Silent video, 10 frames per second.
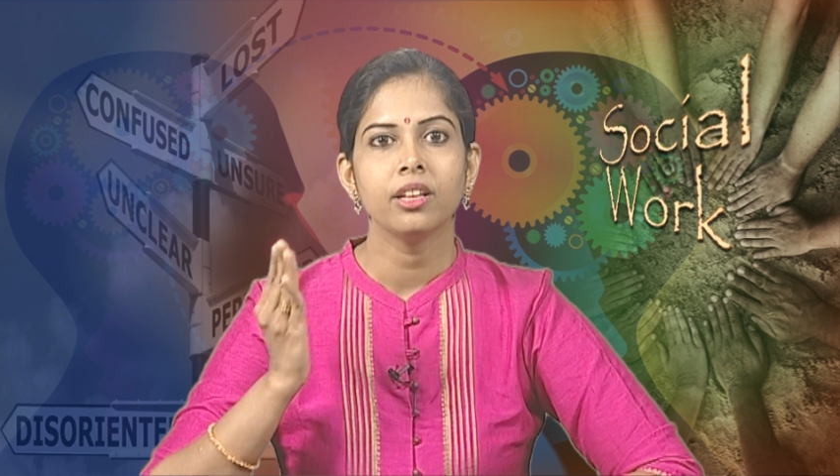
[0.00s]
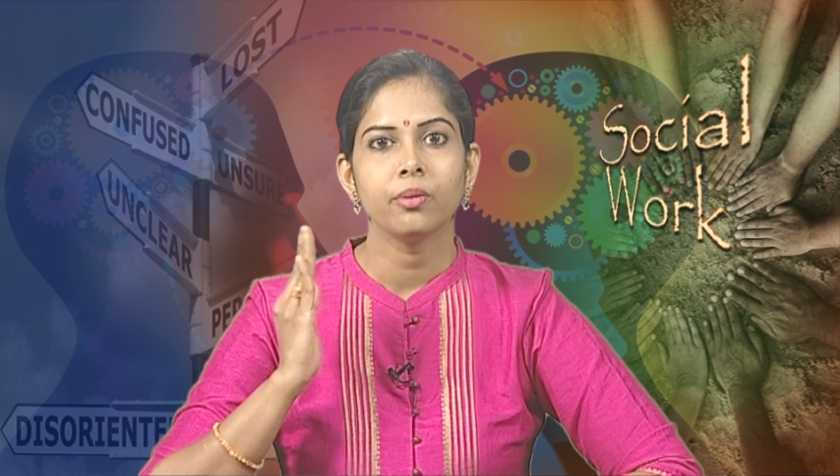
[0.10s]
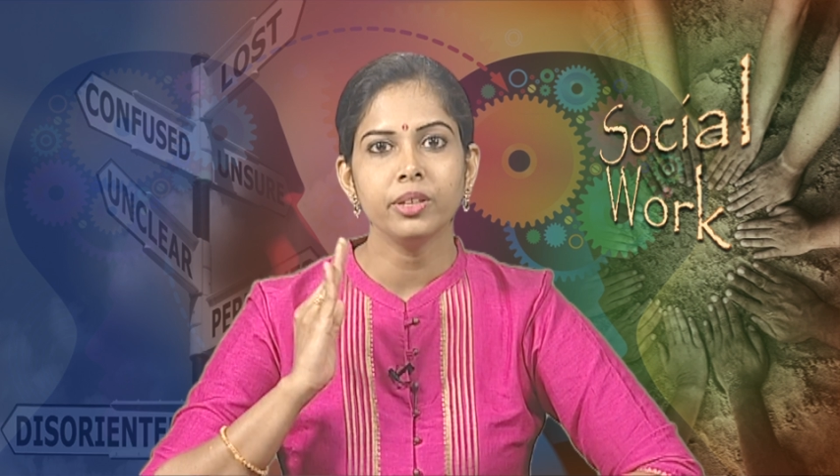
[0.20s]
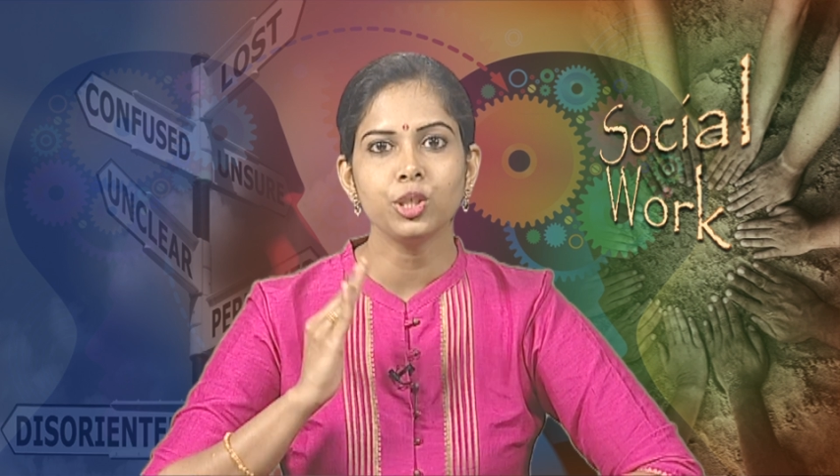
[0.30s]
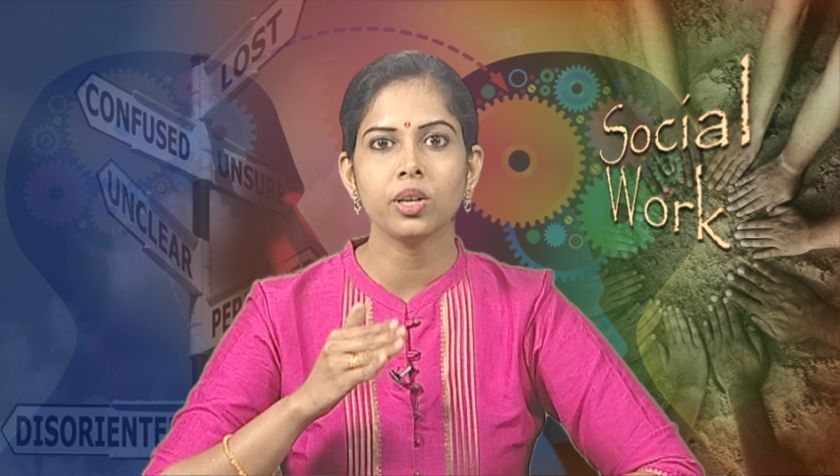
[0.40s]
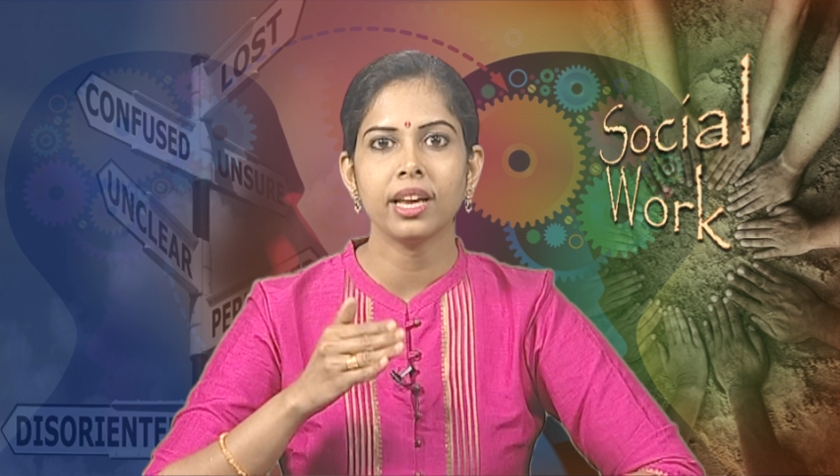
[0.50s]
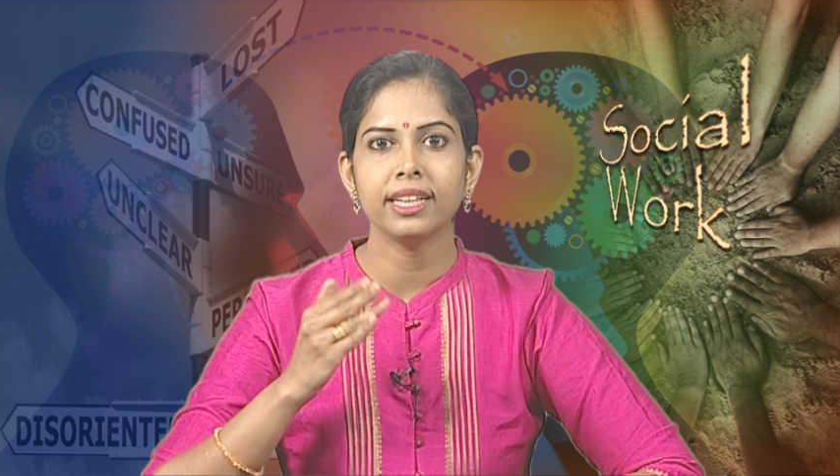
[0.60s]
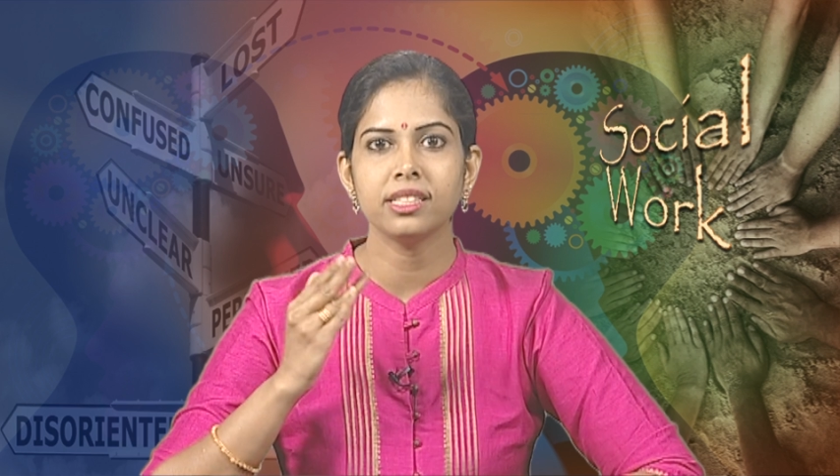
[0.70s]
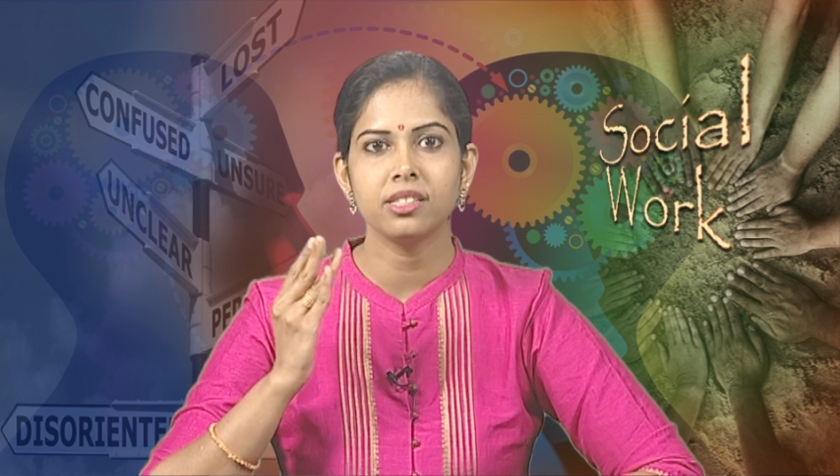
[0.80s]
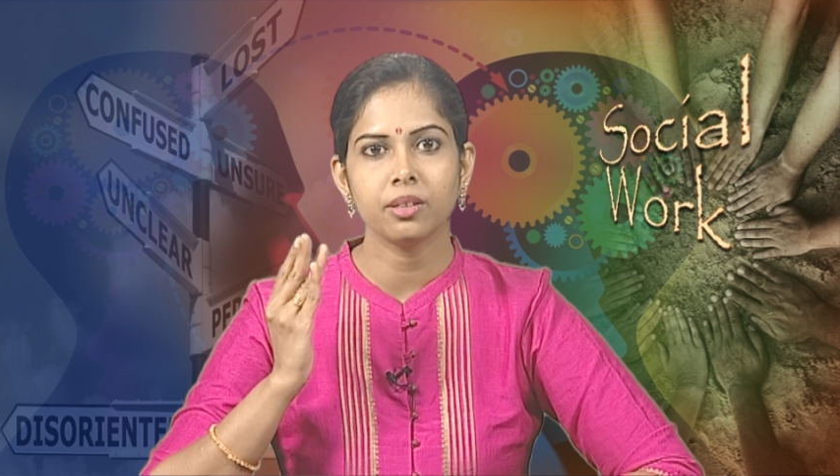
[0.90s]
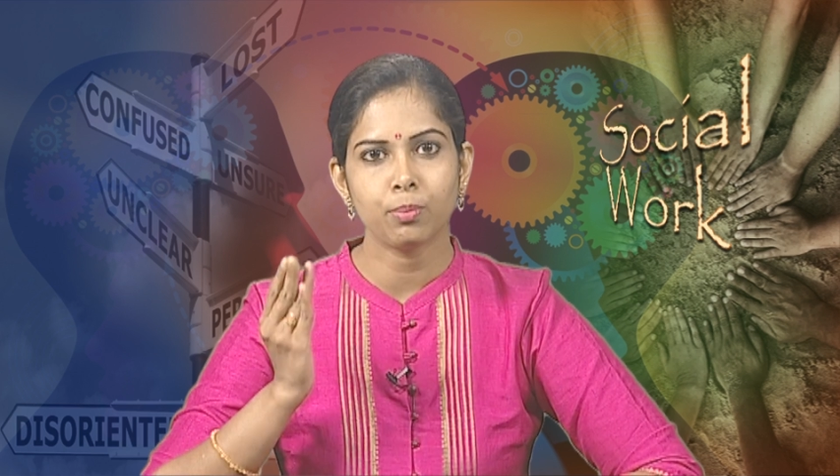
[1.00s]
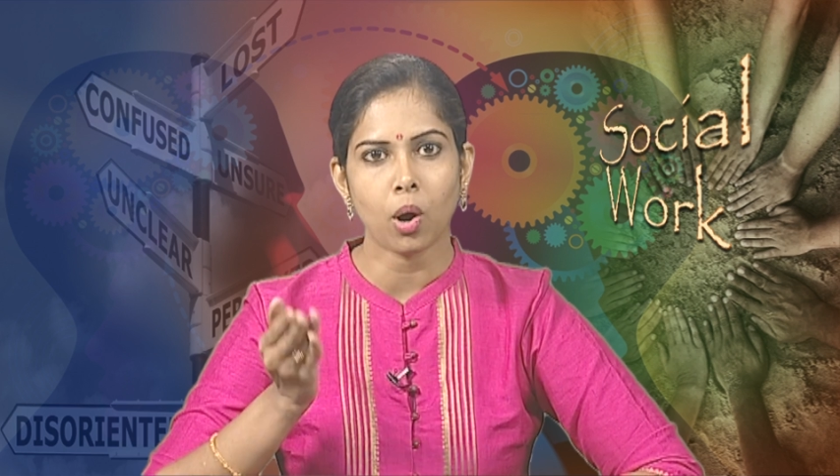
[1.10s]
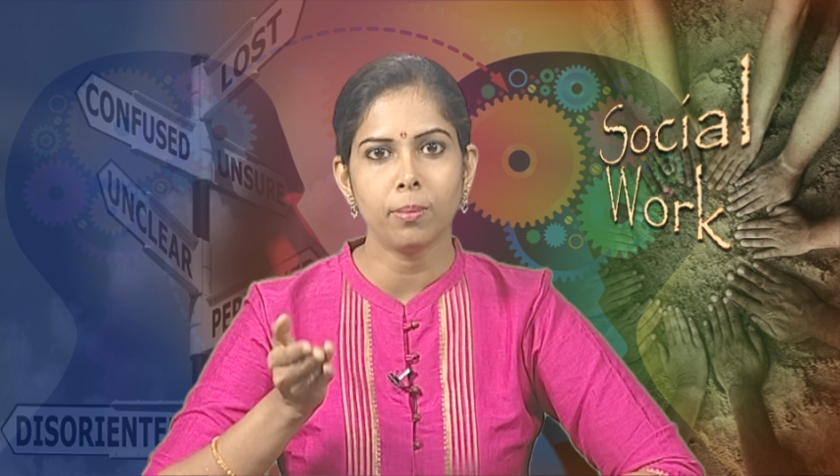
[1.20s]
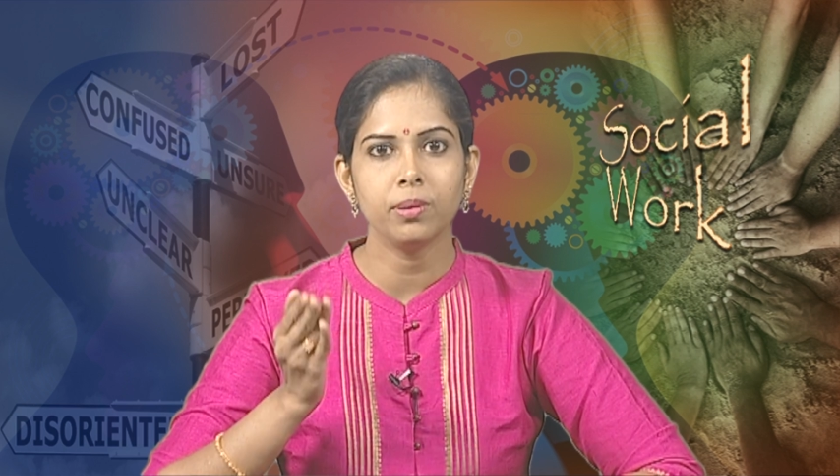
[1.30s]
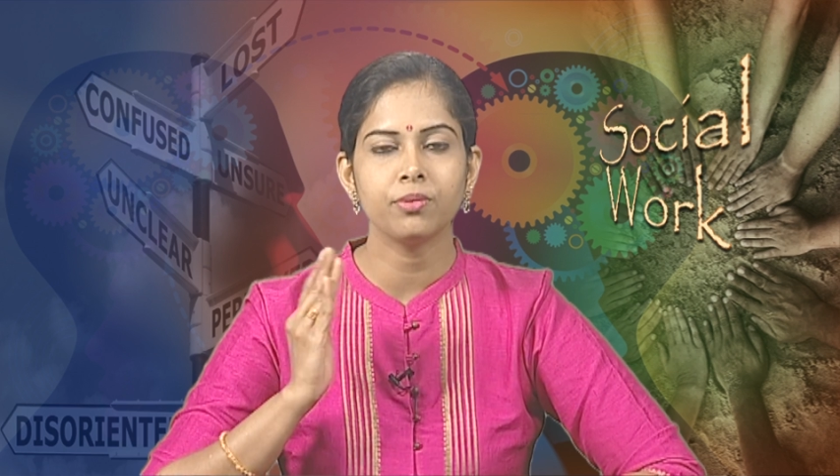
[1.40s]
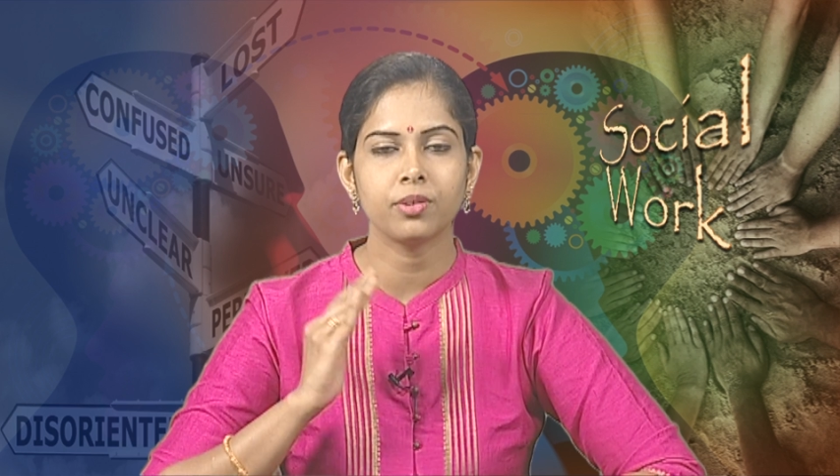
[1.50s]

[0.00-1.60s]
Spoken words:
visualize the problem